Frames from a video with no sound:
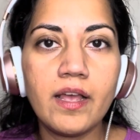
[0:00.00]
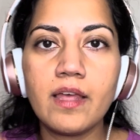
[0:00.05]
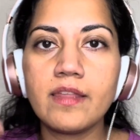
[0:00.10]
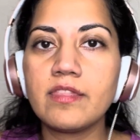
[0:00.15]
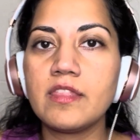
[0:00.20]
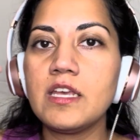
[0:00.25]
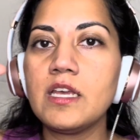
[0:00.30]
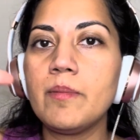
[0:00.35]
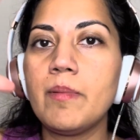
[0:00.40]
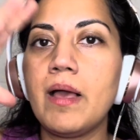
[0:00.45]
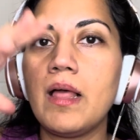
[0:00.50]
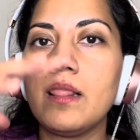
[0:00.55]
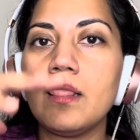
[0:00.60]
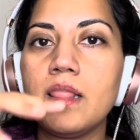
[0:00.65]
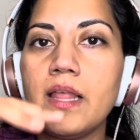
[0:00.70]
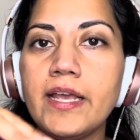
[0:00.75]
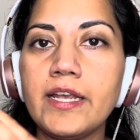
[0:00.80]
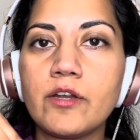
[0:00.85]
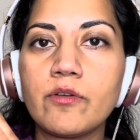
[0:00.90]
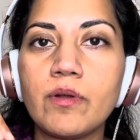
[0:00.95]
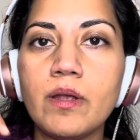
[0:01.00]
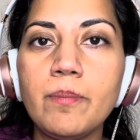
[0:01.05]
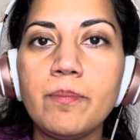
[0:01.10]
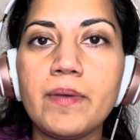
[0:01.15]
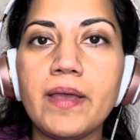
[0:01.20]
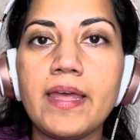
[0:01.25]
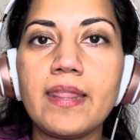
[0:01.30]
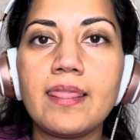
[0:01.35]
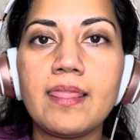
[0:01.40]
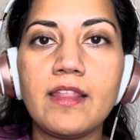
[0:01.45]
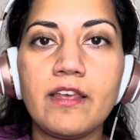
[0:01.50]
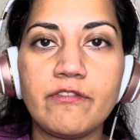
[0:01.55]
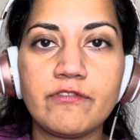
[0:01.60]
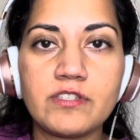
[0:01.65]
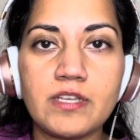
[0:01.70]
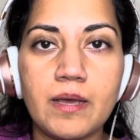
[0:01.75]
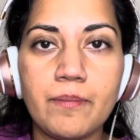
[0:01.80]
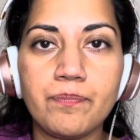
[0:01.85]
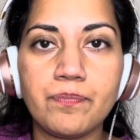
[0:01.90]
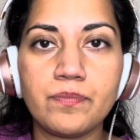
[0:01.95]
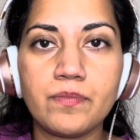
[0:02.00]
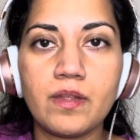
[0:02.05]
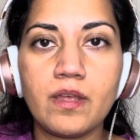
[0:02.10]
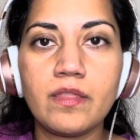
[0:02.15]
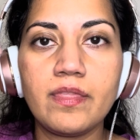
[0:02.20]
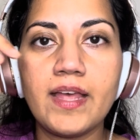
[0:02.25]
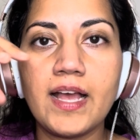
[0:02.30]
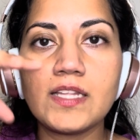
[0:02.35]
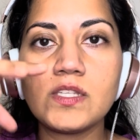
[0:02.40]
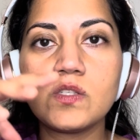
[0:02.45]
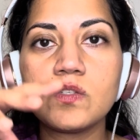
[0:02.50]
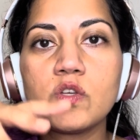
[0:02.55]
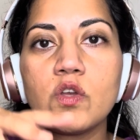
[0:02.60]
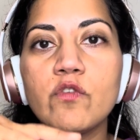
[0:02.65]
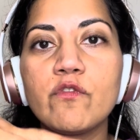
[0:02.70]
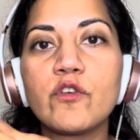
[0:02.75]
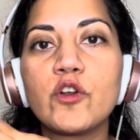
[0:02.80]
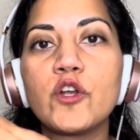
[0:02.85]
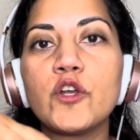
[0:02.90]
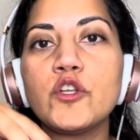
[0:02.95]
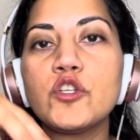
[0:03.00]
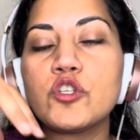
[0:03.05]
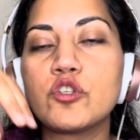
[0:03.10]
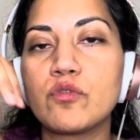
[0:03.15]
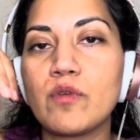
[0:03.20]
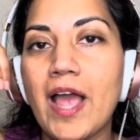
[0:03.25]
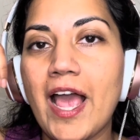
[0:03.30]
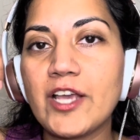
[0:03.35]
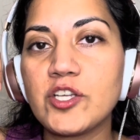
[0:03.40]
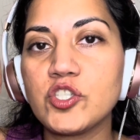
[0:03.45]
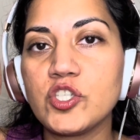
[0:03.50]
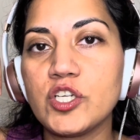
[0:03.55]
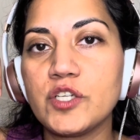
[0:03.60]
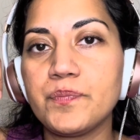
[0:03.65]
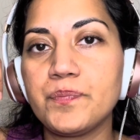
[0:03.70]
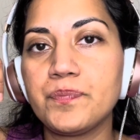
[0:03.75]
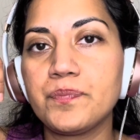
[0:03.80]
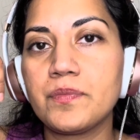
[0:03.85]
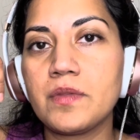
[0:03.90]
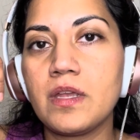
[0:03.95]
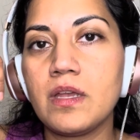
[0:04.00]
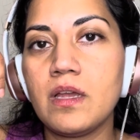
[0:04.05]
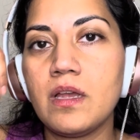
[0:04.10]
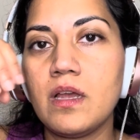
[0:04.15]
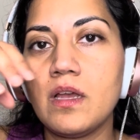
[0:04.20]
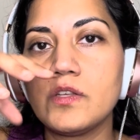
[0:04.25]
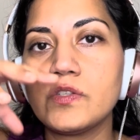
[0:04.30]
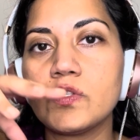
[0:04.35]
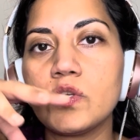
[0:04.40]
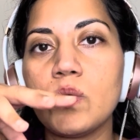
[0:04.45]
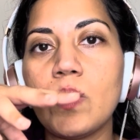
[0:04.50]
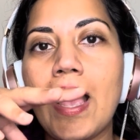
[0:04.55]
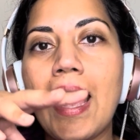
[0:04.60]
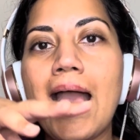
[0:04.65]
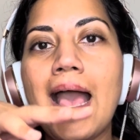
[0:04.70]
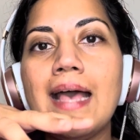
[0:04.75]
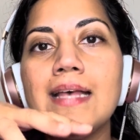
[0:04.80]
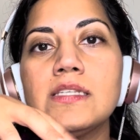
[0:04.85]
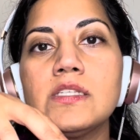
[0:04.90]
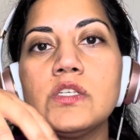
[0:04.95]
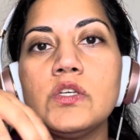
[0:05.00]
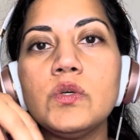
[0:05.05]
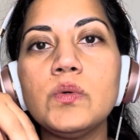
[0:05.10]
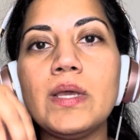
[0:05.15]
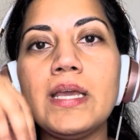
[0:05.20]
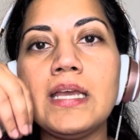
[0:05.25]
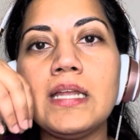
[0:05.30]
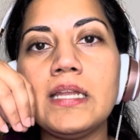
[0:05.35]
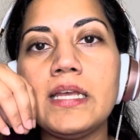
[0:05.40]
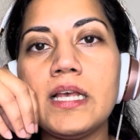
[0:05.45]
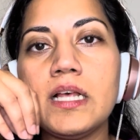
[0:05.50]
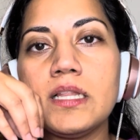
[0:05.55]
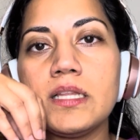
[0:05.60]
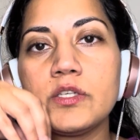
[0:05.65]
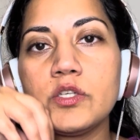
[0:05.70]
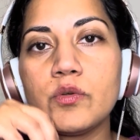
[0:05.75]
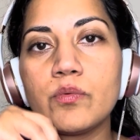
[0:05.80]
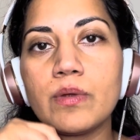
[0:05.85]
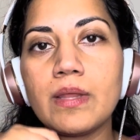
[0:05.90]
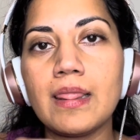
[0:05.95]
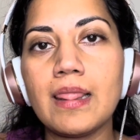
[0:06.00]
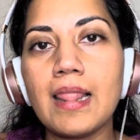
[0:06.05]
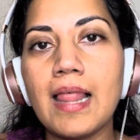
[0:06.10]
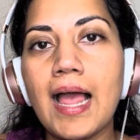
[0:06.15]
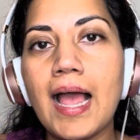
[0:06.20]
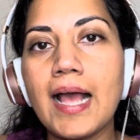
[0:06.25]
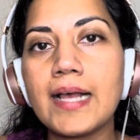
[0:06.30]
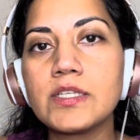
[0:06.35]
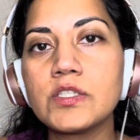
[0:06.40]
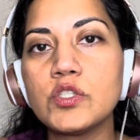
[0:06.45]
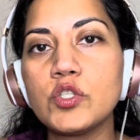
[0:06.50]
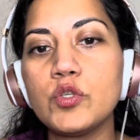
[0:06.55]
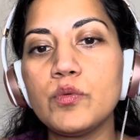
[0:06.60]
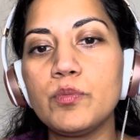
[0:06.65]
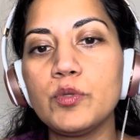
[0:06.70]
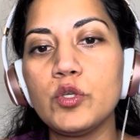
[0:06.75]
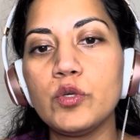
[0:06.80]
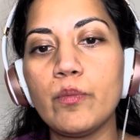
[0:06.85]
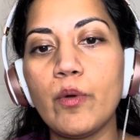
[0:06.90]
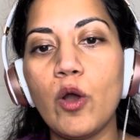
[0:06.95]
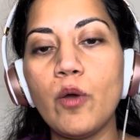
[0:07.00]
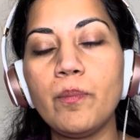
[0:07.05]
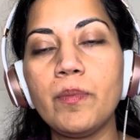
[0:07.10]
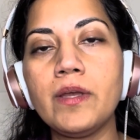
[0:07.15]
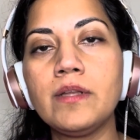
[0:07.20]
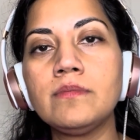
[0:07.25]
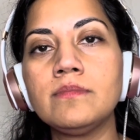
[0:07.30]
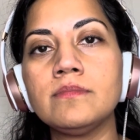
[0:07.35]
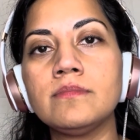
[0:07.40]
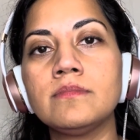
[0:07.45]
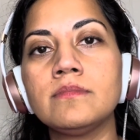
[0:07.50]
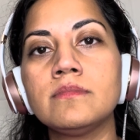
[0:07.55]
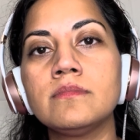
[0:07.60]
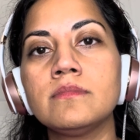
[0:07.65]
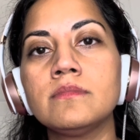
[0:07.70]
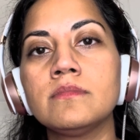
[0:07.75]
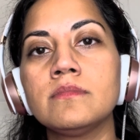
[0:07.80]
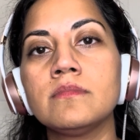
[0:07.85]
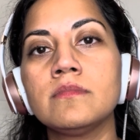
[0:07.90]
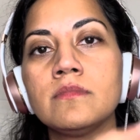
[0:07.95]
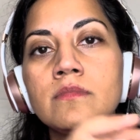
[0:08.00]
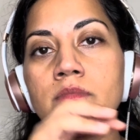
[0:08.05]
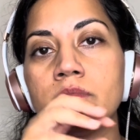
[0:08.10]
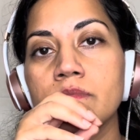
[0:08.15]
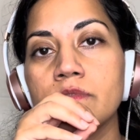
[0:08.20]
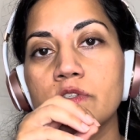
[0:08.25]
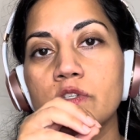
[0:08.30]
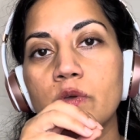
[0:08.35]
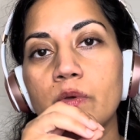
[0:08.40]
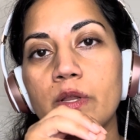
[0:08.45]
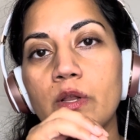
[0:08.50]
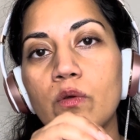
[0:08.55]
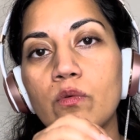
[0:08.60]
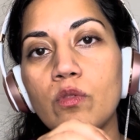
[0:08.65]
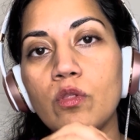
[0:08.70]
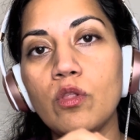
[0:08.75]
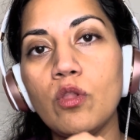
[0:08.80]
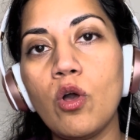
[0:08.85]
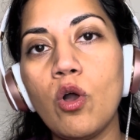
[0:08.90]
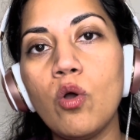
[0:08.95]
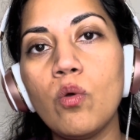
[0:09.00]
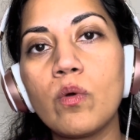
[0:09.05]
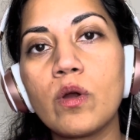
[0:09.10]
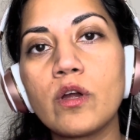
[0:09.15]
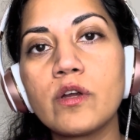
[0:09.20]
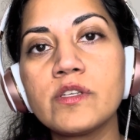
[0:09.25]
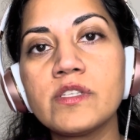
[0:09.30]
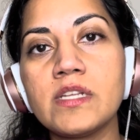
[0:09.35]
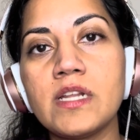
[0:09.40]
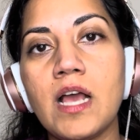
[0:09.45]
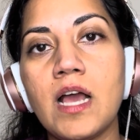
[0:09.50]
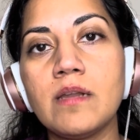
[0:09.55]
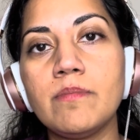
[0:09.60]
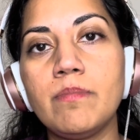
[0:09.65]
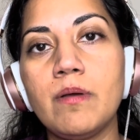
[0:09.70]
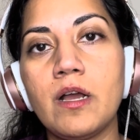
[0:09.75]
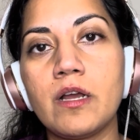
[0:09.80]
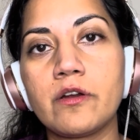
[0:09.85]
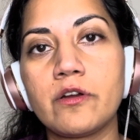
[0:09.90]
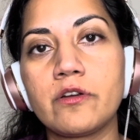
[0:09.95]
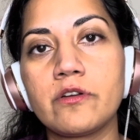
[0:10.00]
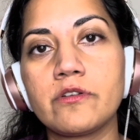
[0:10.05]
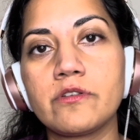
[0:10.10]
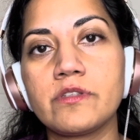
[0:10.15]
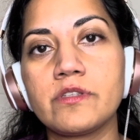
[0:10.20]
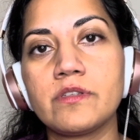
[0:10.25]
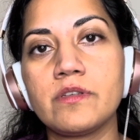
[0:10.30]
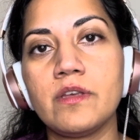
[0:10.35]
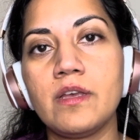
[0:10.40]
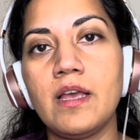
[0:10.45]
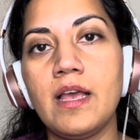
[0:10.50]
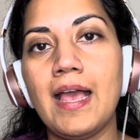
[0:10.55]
Think about light grip and lift up. That's for contraction. So as you inhale, you relax and you bloom open. So it lowers and unpuckers.